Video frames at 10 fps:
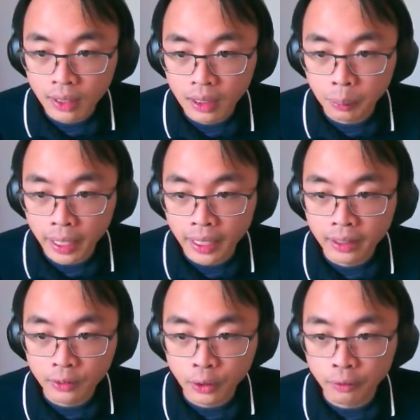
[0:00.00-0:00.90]
pairs.
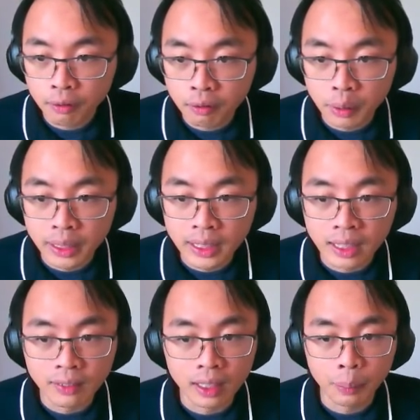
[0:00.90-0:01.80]
I've got 3 key
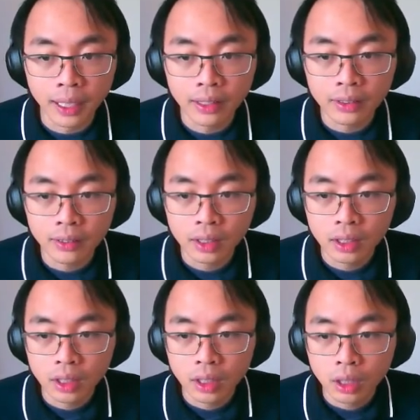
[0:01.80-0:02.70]
value pairs.
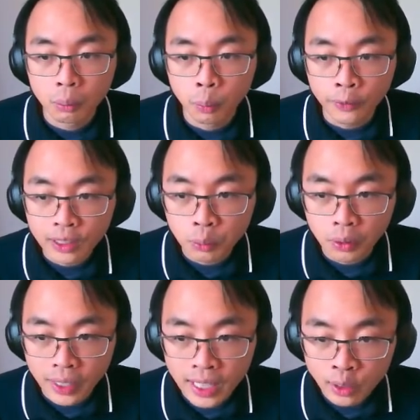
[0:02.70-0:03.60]
But this one's
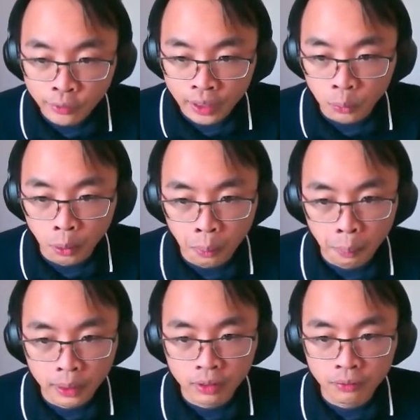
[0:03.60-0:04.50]
the interesting one
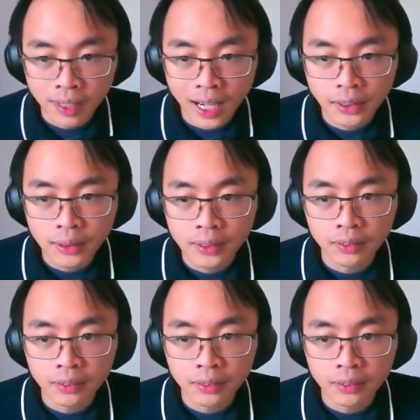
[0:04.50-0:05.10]
because a value is an